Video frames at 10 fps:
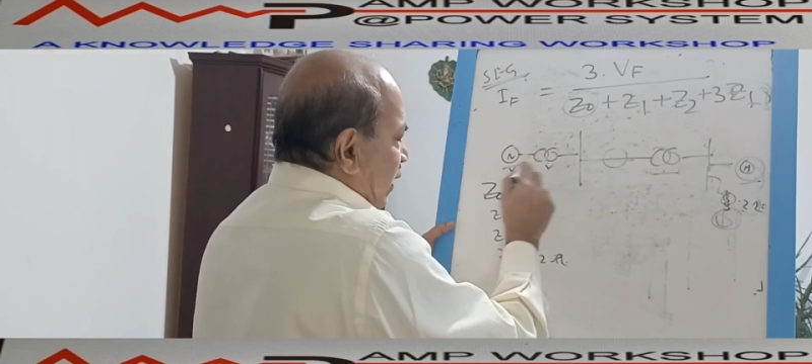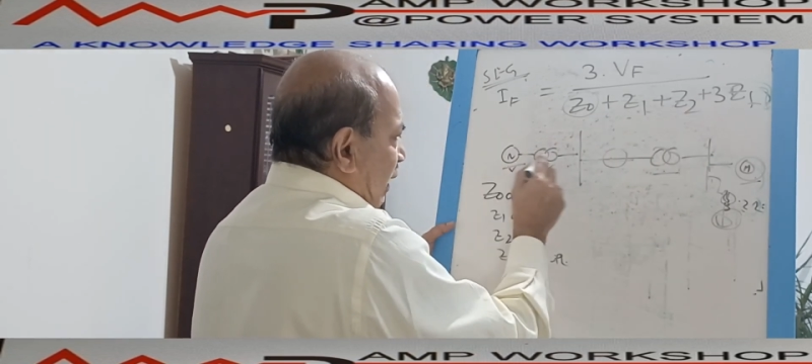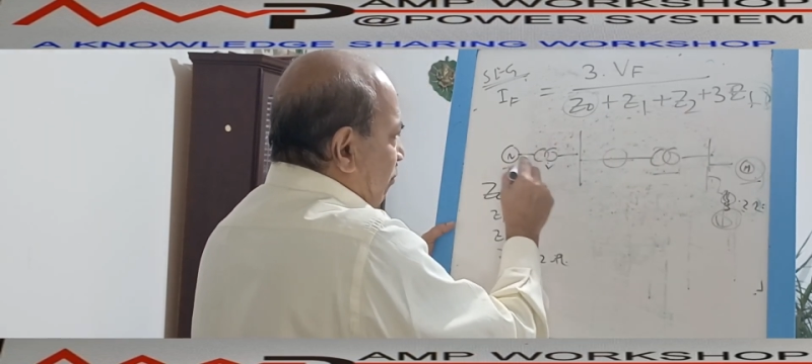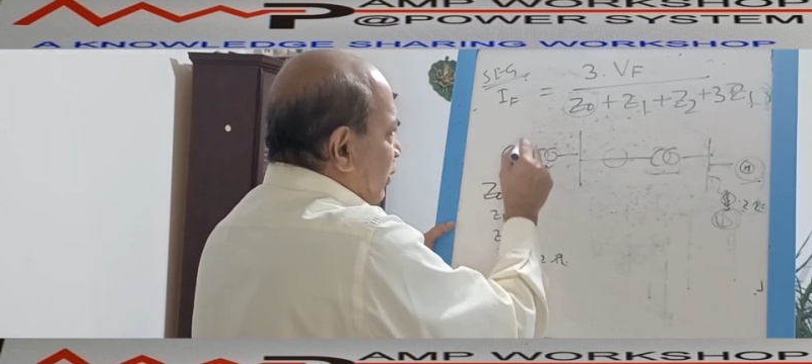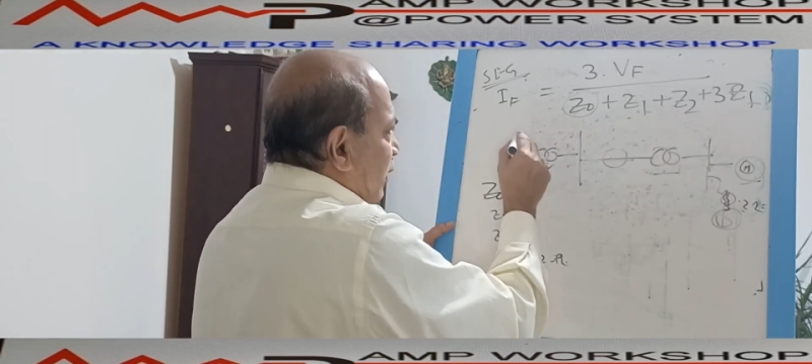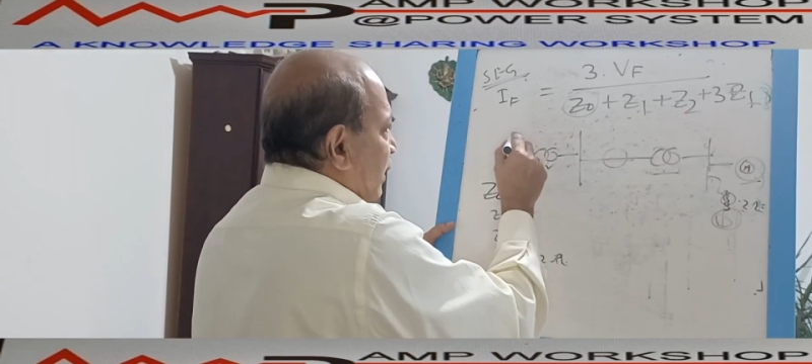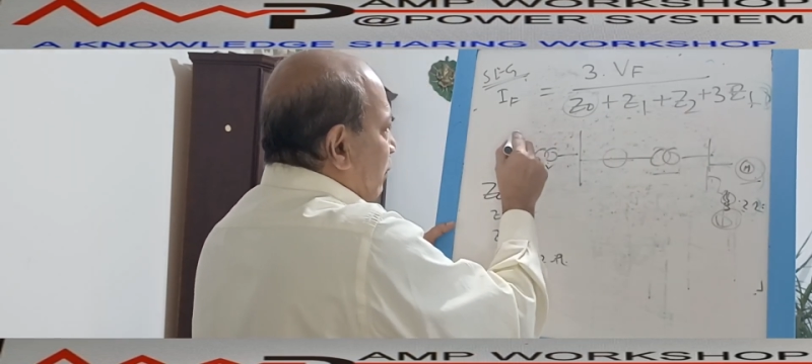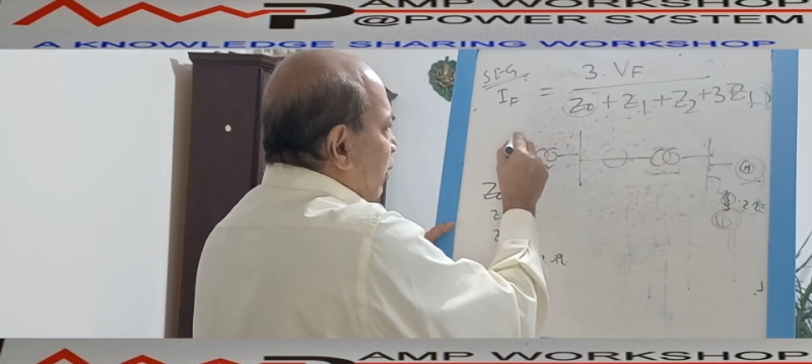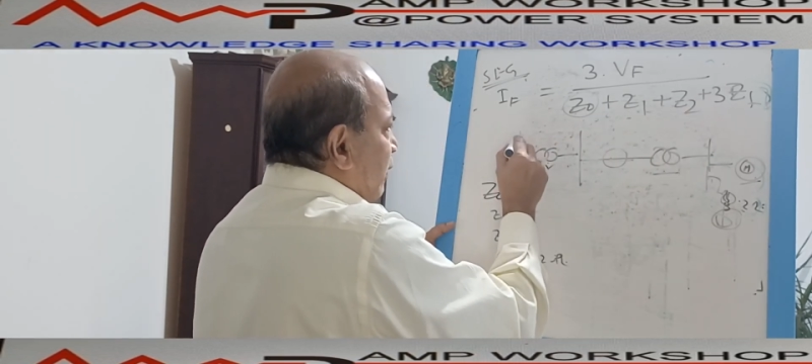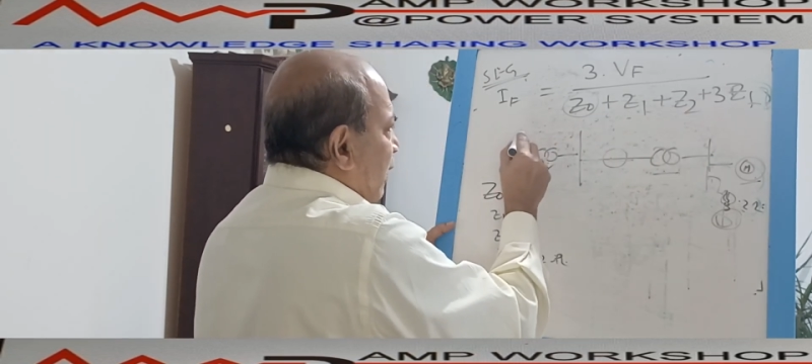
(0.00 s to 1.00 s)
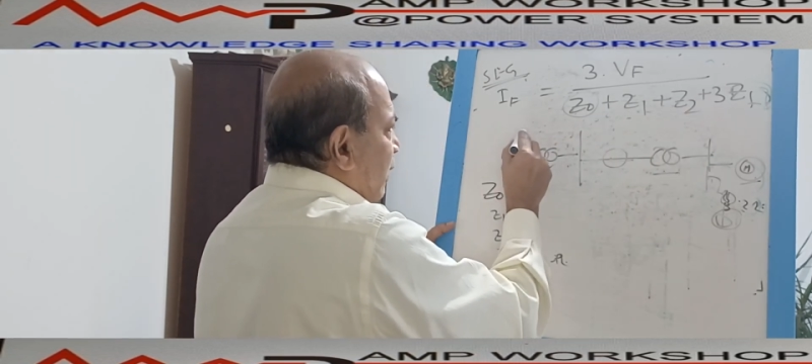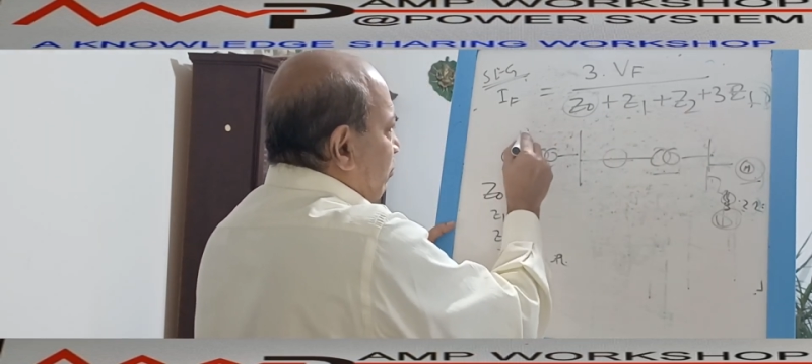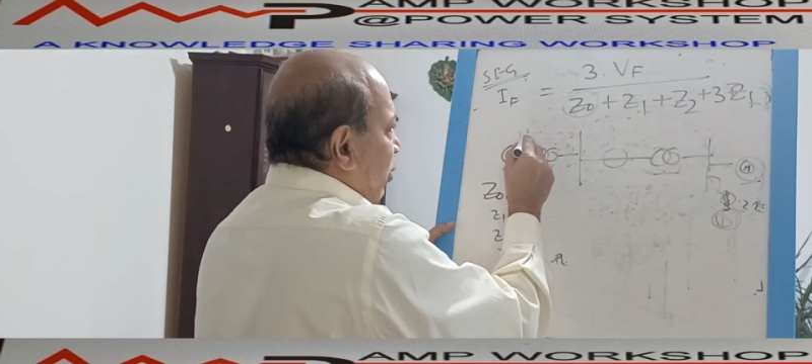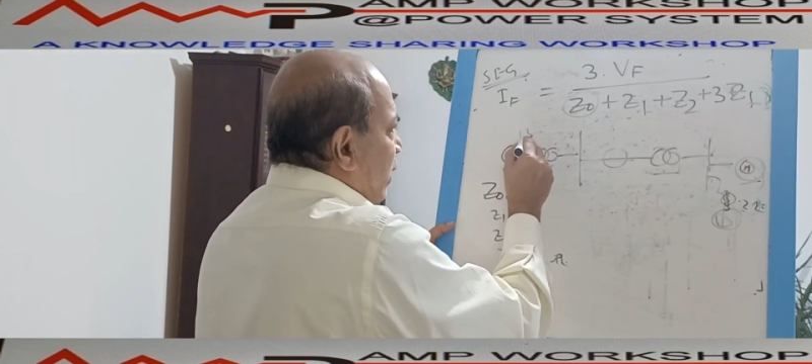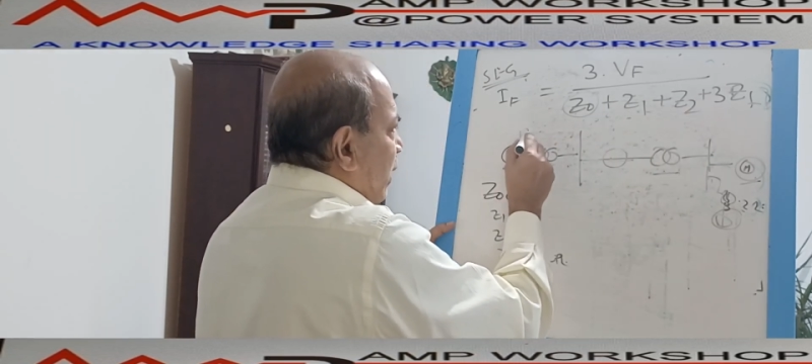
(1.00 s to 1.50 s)
Suppose it is a
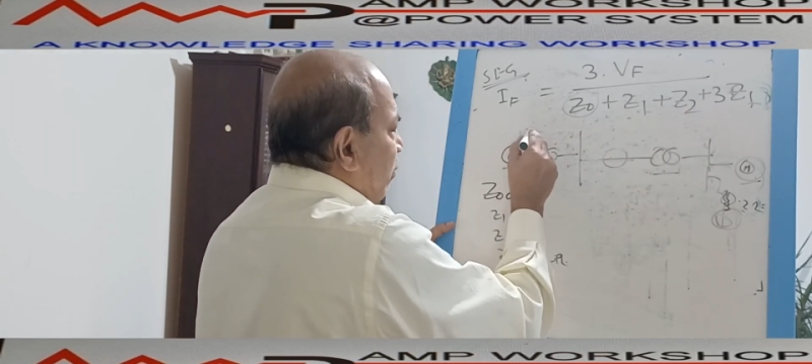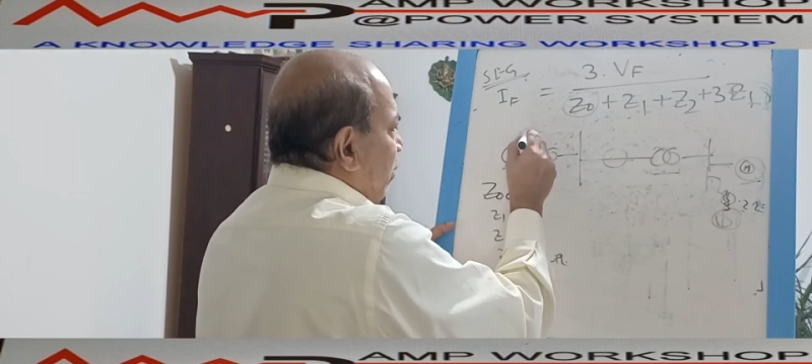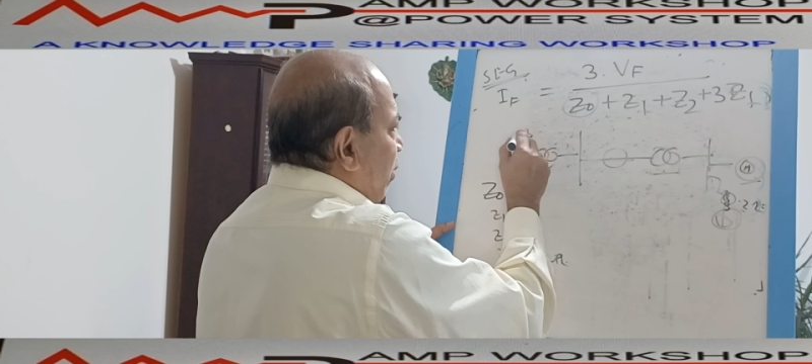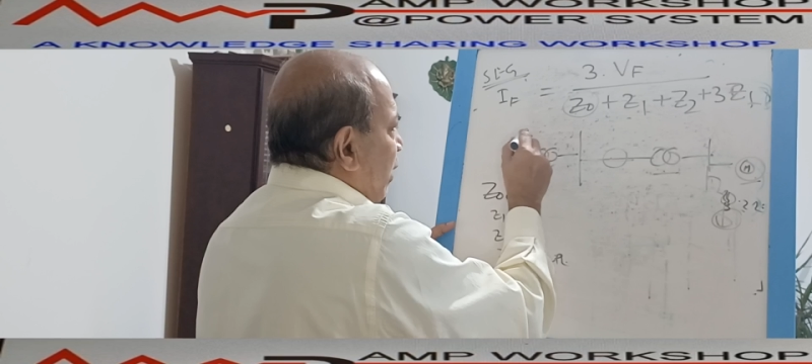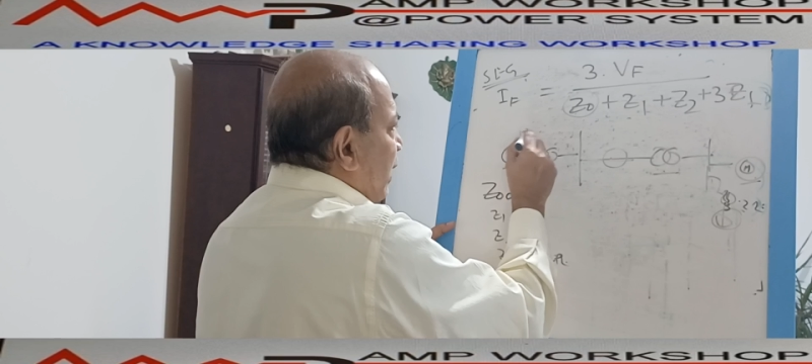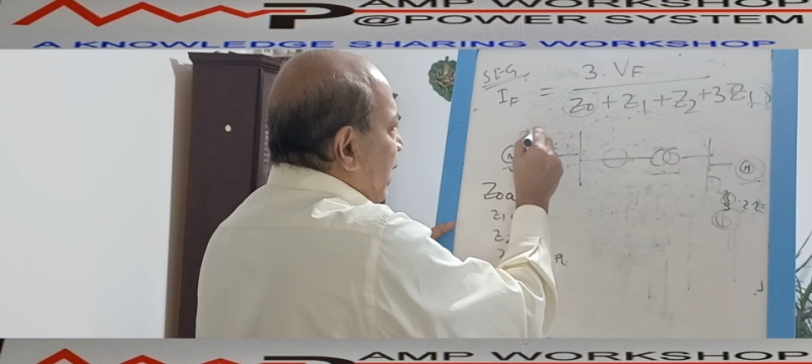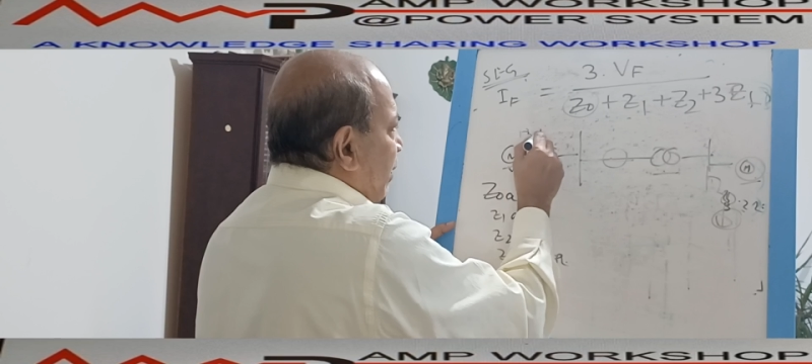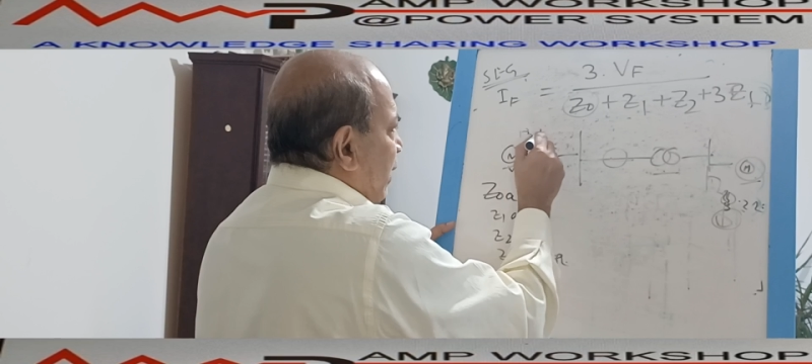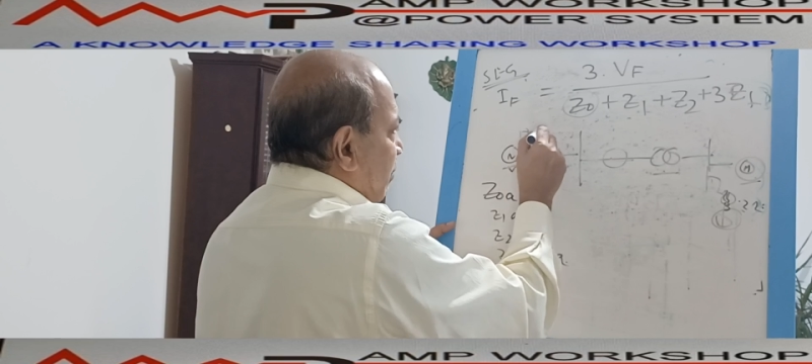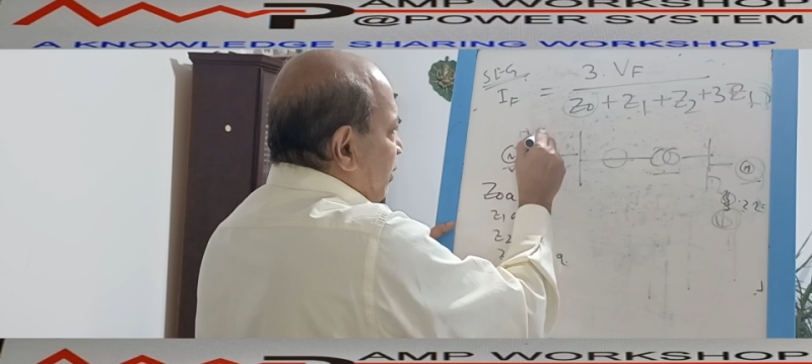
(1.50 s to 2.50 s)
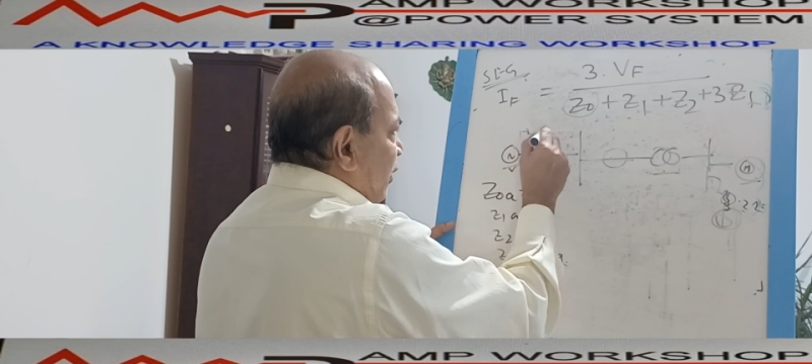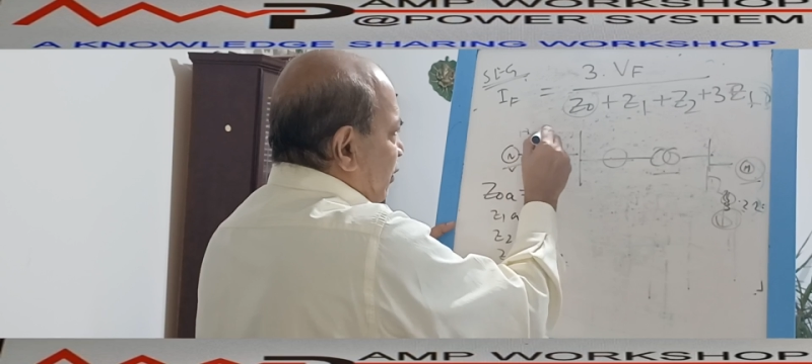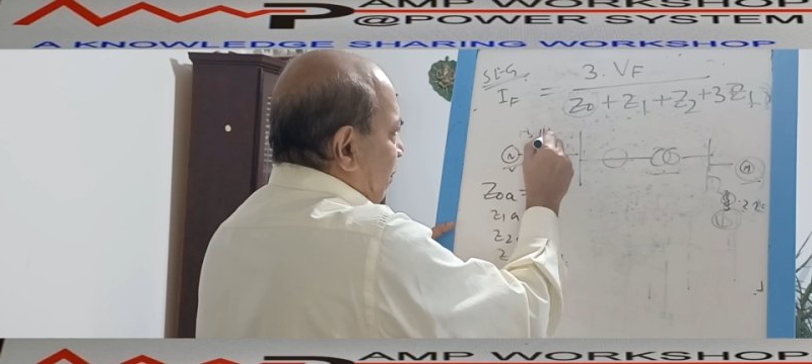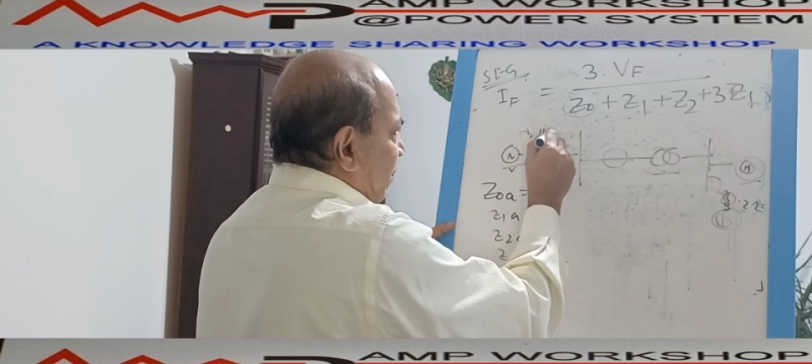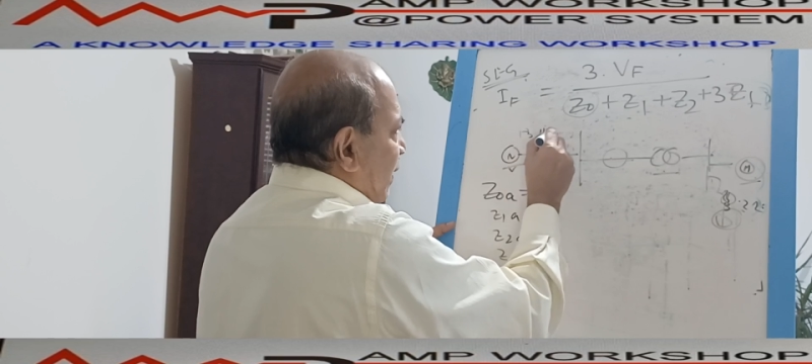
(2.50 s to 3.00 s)
13.11 kV
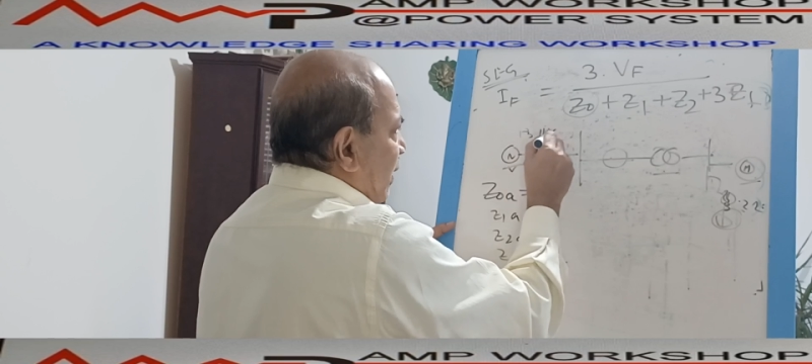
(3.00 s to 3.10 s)
system.